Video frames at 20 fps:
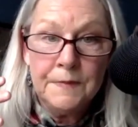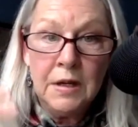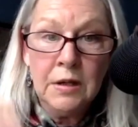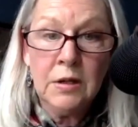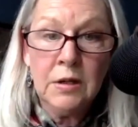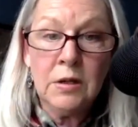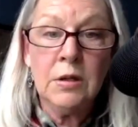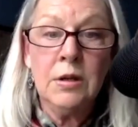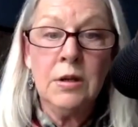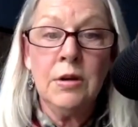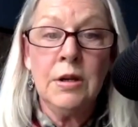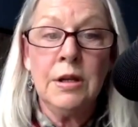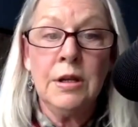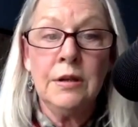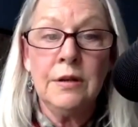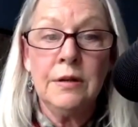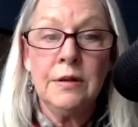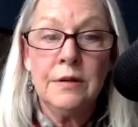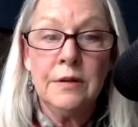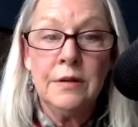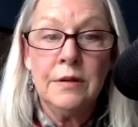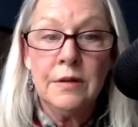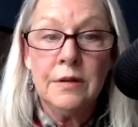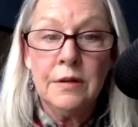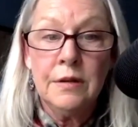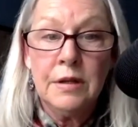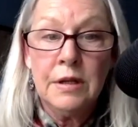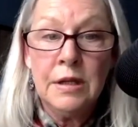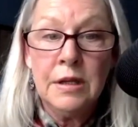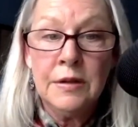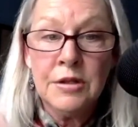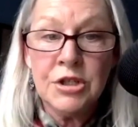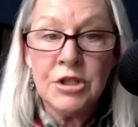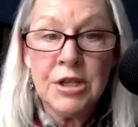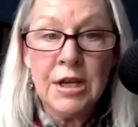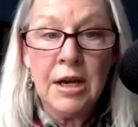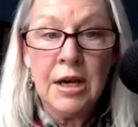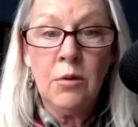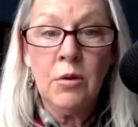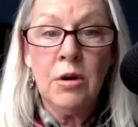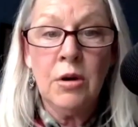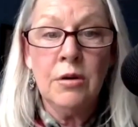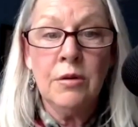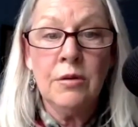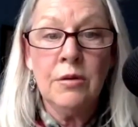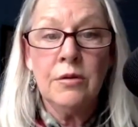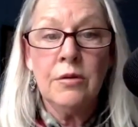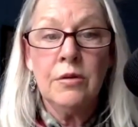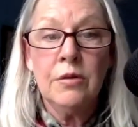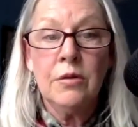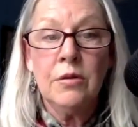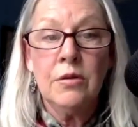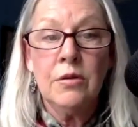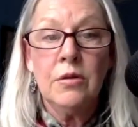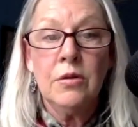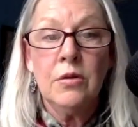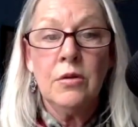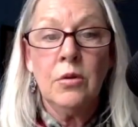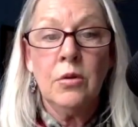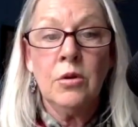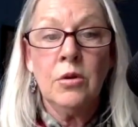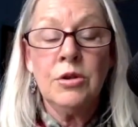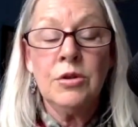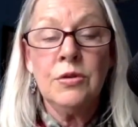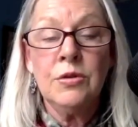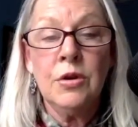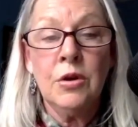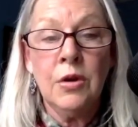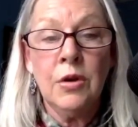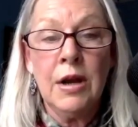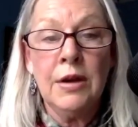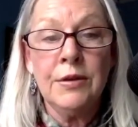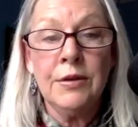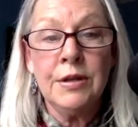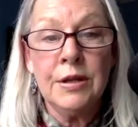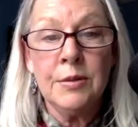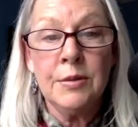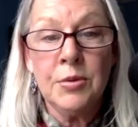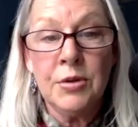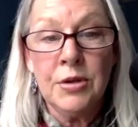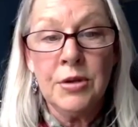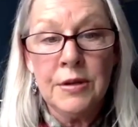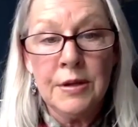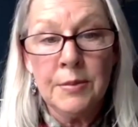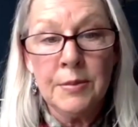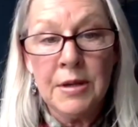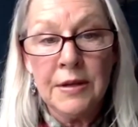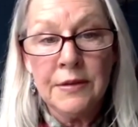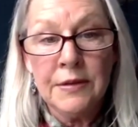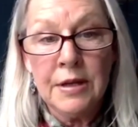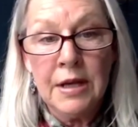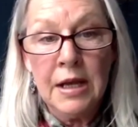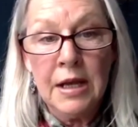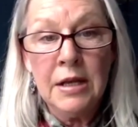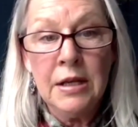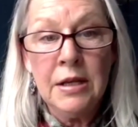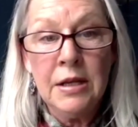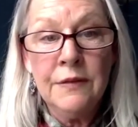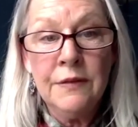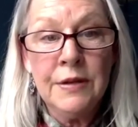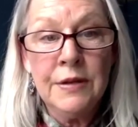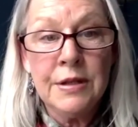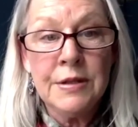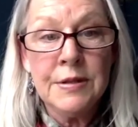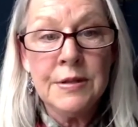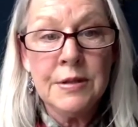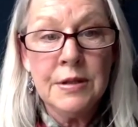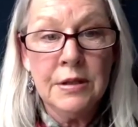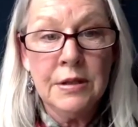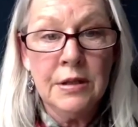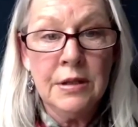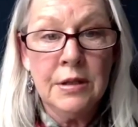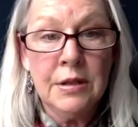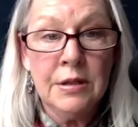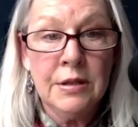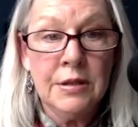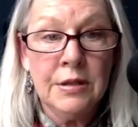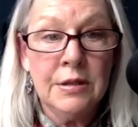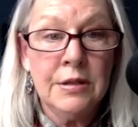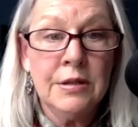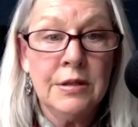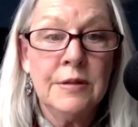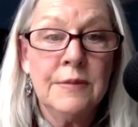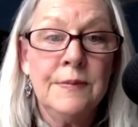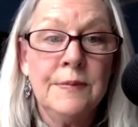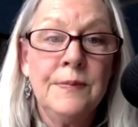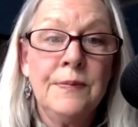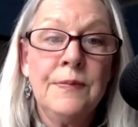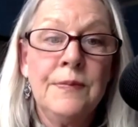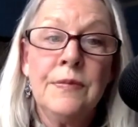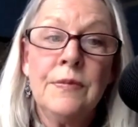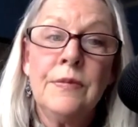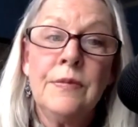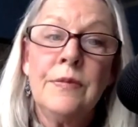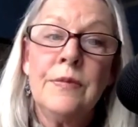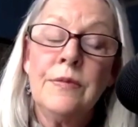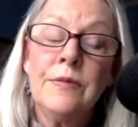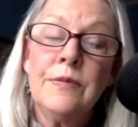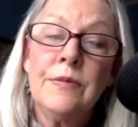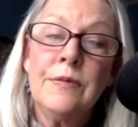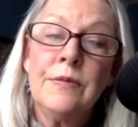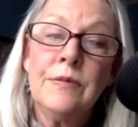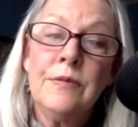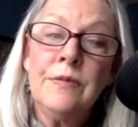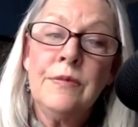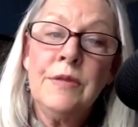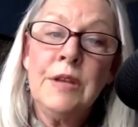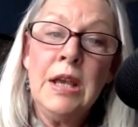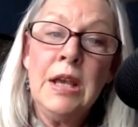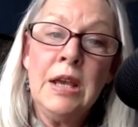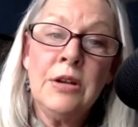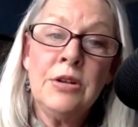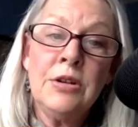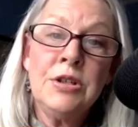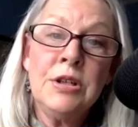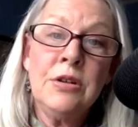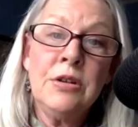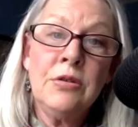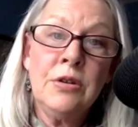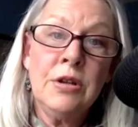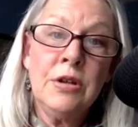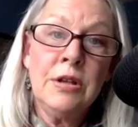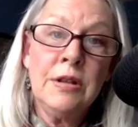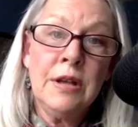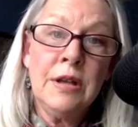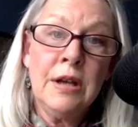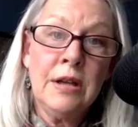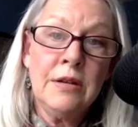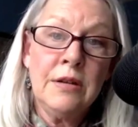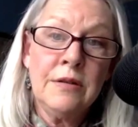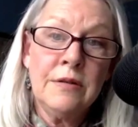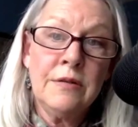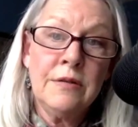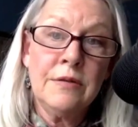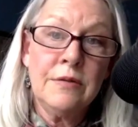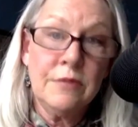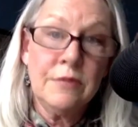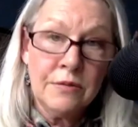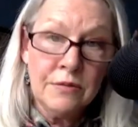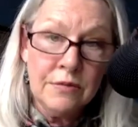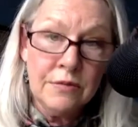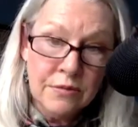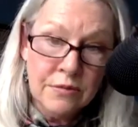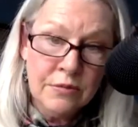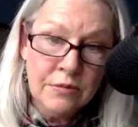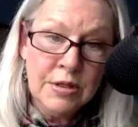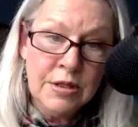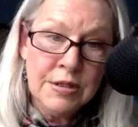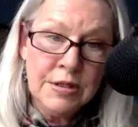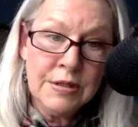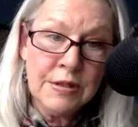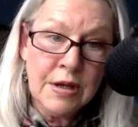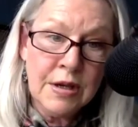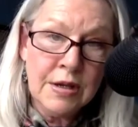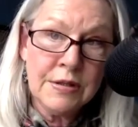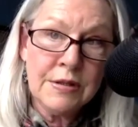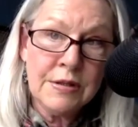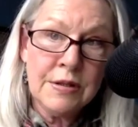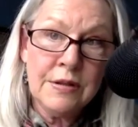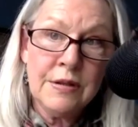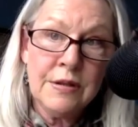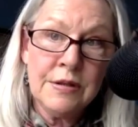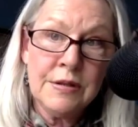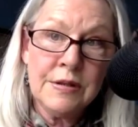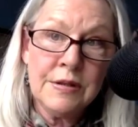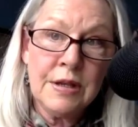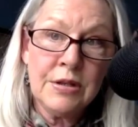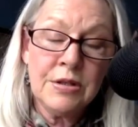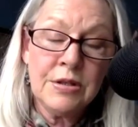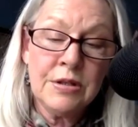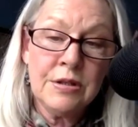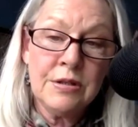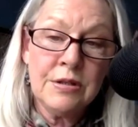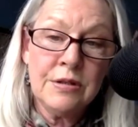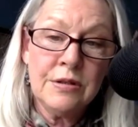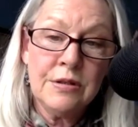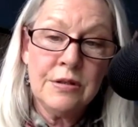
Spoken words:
clearing in the shower, or do the grounding and breathing method. Any of these, the energy clearing that we discussed in this session.